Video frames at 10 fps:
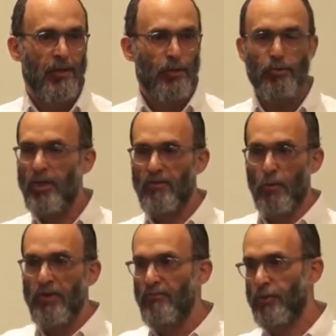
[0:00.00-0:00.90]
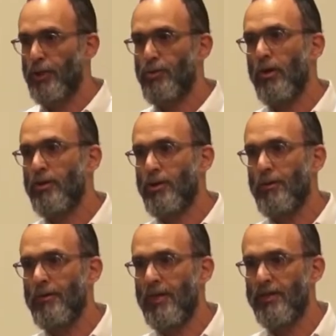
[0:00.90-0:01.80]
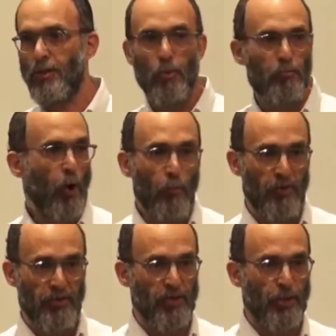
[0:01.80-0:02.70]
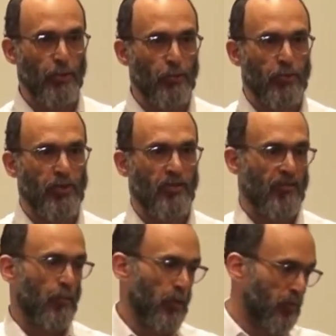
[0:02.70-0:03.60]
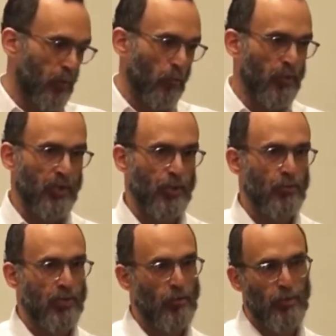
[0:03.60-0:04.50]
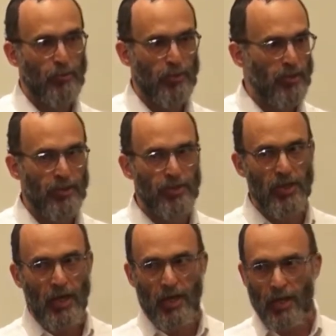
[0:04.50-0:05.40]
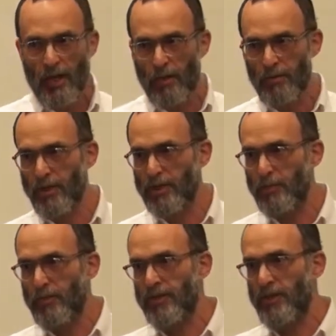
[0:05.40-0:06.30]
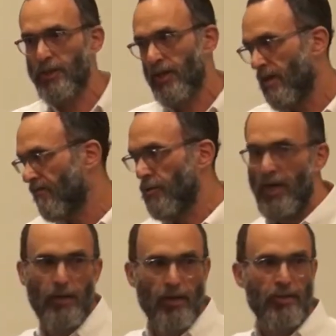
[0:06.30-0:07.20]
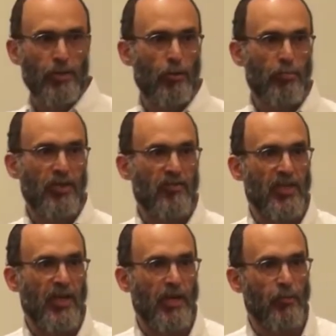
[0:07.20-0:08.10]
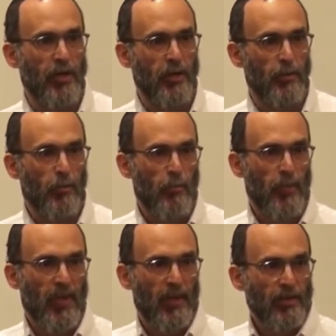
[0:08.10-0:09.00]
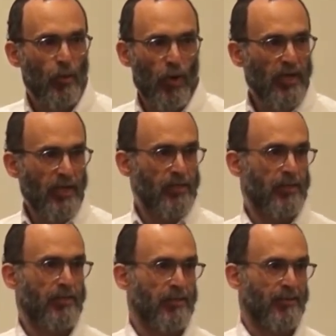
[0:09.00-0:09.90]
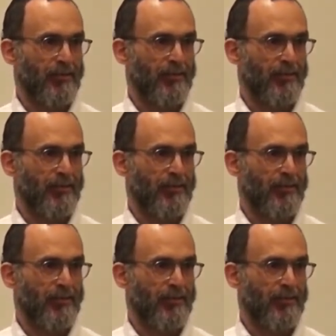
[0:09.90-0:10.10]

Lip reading: Jews have no infrastructure. There's no Pope of the Jews. And if there was a Pope of the Jews, that would be a religious position. And if you're an atheist, you don't believe in it anyway. So what is it?